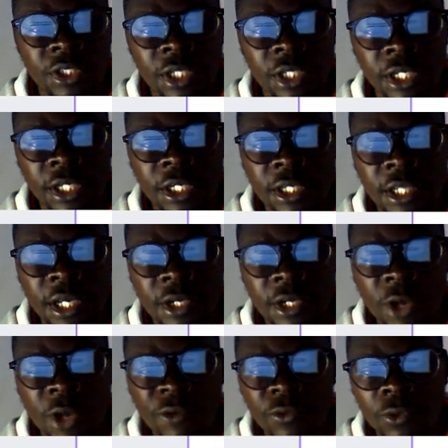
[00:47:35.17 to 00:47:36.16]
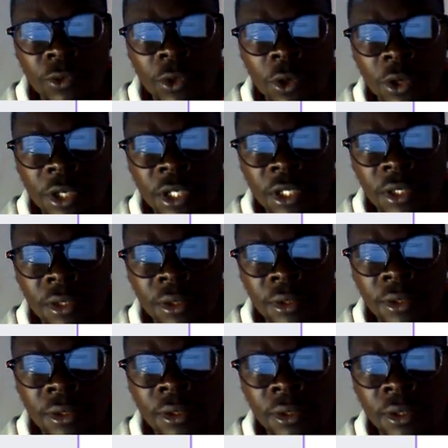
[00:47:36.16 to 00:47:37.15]
that you have to log in.
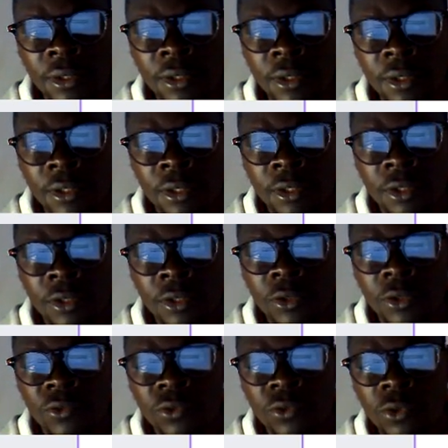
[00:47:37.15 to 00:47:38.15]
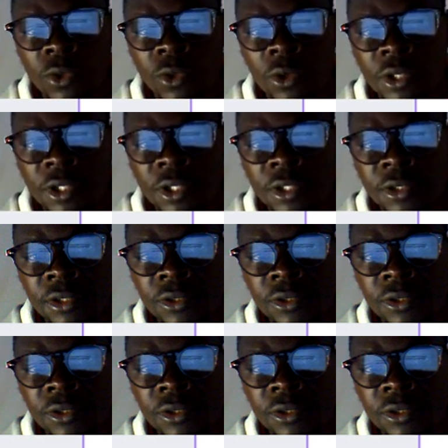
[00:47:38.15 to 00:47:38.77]
You have to log in to